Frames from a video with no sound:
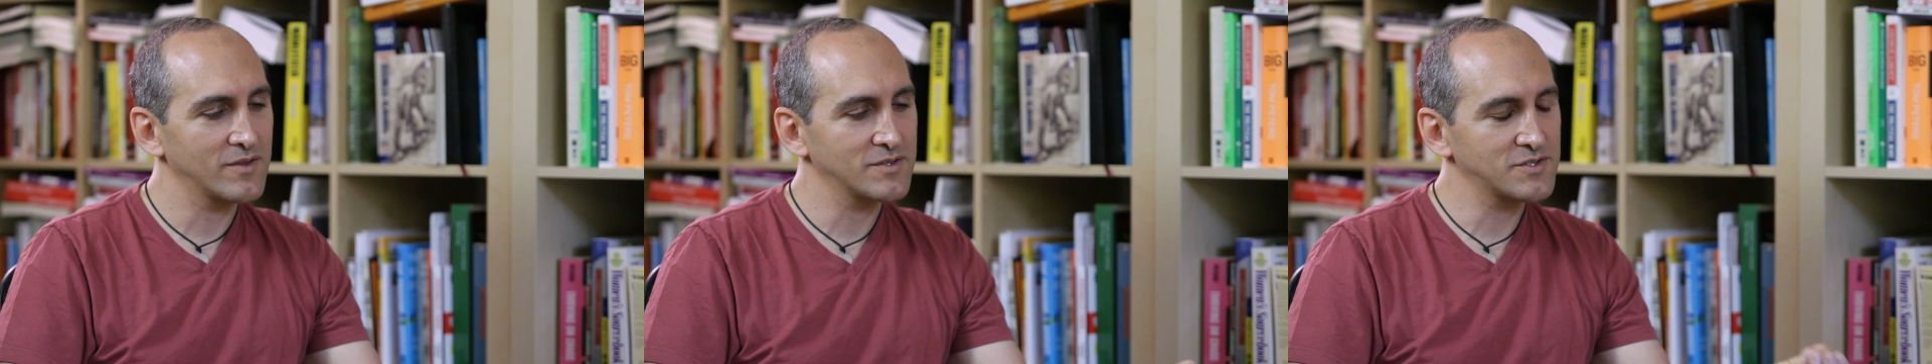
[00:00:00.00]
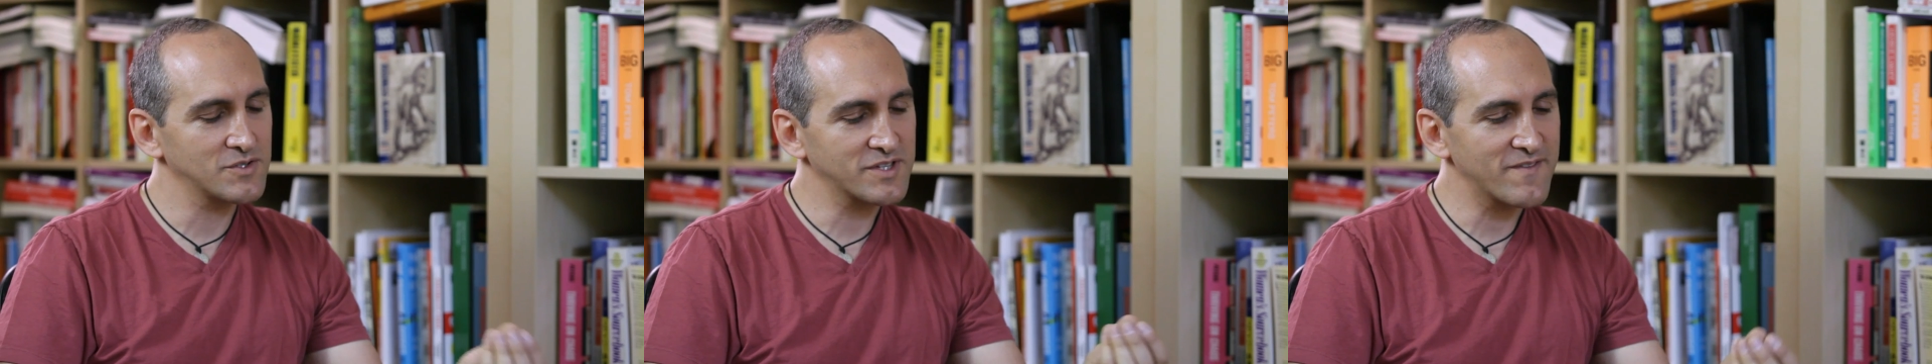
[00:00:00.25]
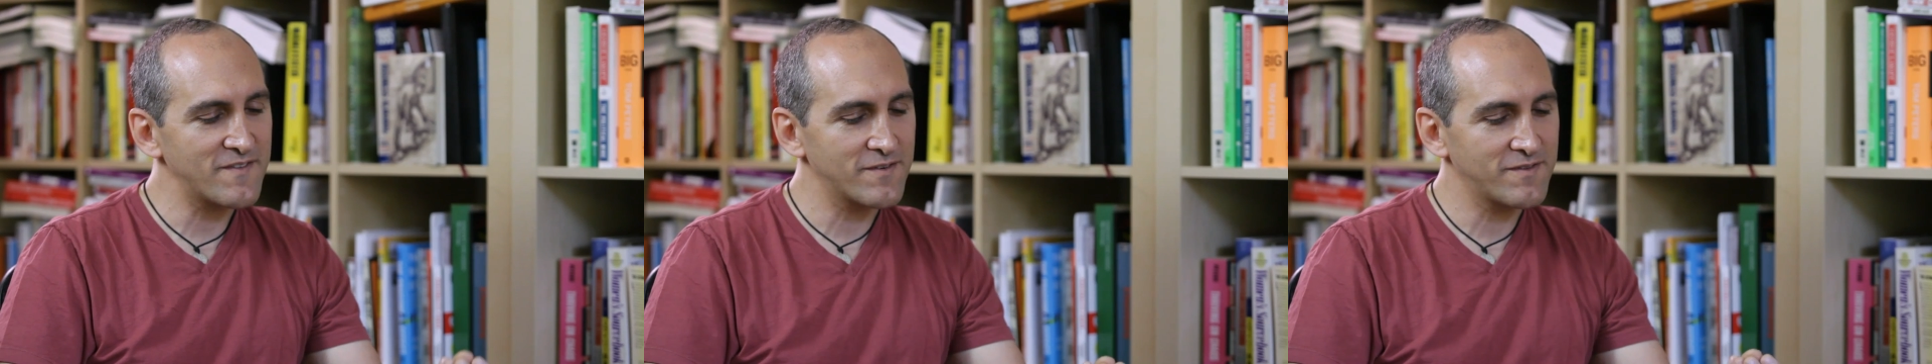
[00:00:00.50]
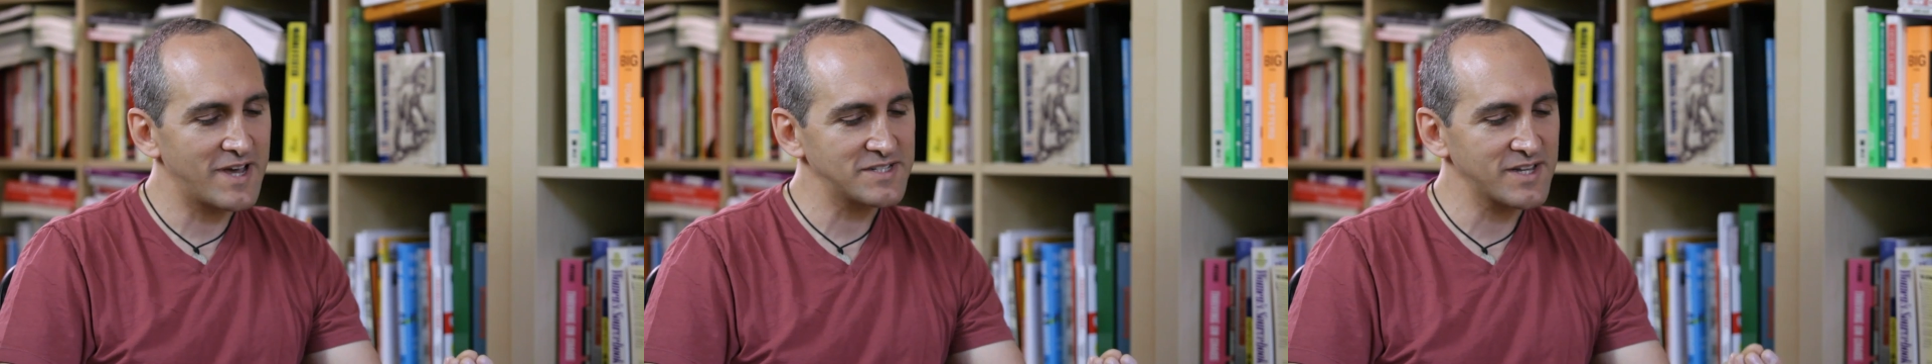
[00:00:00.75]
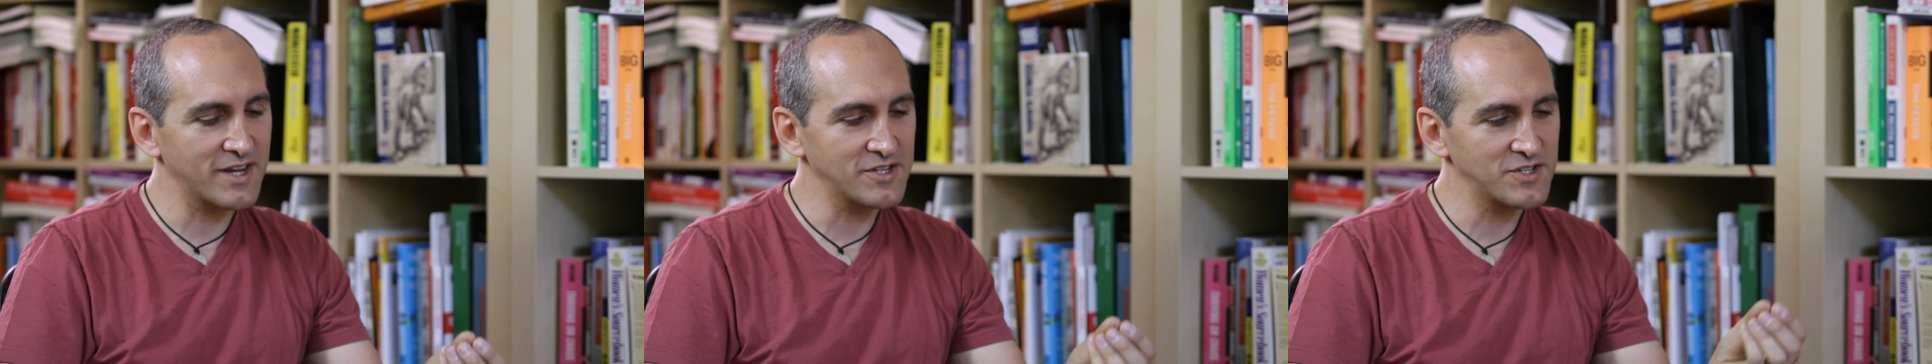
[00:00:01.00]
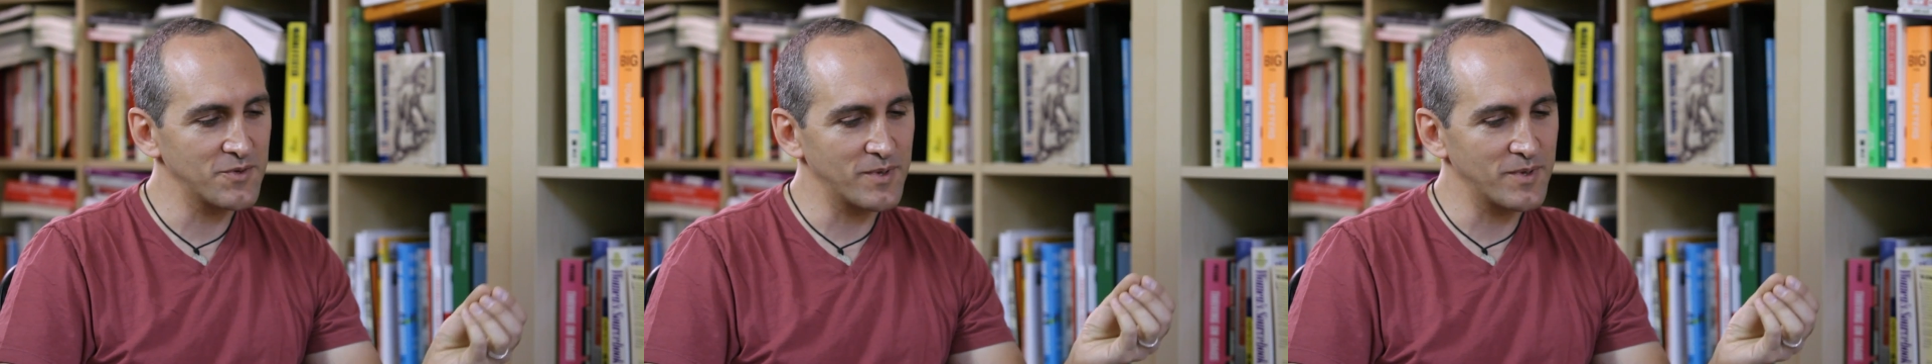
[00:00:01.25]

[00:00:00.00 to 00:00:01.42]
so it's kind of fascinating too,